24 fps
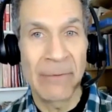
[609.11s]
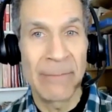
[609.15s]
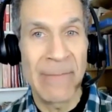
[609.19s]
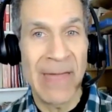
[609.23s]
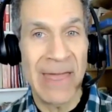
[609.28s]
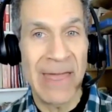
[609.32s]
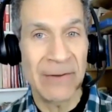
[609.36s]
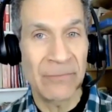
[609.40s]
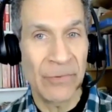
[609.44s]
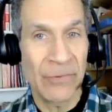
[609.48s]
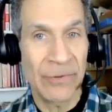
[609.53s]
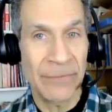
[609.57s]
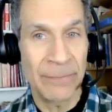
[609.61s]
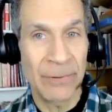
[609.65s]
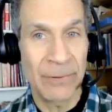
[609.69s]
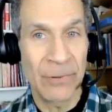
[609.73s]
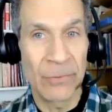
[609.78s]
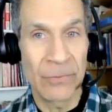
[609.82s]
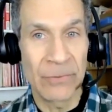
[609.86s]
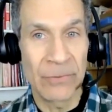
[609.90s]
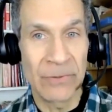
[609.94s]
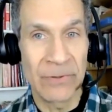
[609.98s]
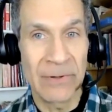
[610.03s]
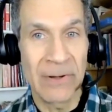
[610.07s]
met with
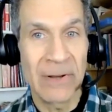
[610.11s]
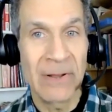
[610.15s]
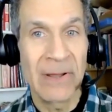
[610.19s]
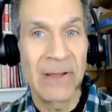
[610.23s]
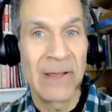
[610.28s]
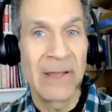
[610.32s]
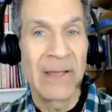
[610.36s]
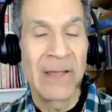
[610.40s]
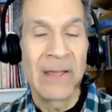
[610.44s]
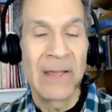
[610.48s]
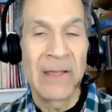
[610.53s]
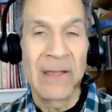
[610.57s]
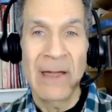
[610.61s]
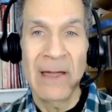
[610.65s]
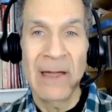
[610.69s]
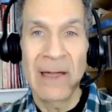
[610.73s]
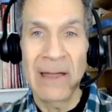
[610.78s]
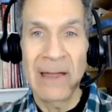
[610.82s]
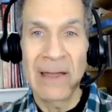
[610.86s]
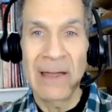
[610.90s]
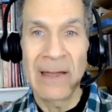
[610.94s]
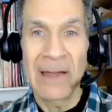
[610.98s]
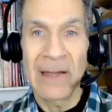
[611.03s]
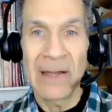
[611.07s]
Putin,
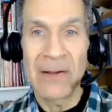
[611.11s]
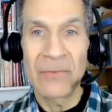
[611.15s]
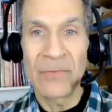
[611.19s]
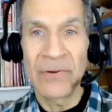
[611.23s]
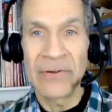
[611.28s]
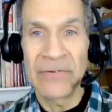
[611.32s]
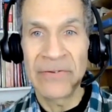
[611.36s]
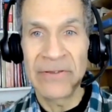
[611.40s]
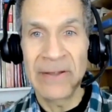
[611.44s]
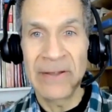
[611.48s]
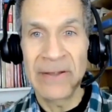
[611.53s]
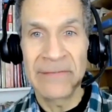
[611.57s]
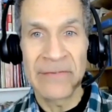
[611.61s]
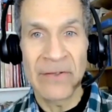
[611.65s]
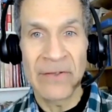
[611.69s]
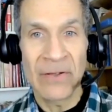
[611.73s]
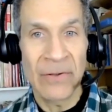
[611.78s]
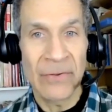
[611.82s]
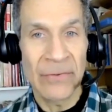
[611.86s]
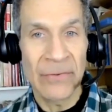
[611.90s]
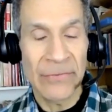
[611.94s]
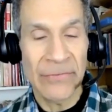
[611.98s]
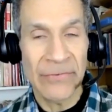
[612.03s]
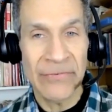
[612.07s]
received a
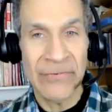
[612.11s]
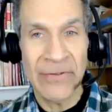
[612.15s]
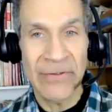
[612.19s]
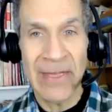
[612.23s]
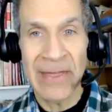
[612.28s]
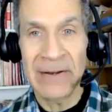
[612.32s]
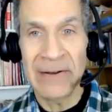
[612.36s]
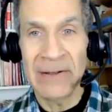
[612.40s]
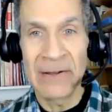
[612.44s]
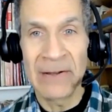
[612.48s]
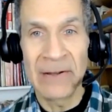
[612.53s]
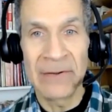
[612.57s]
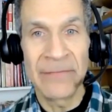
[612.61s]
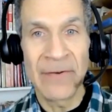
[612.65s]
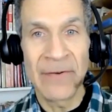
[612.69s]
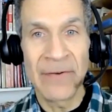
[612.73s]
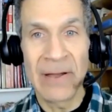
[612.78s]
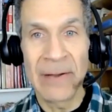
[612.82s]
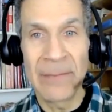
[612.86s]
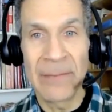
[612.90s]
whole set of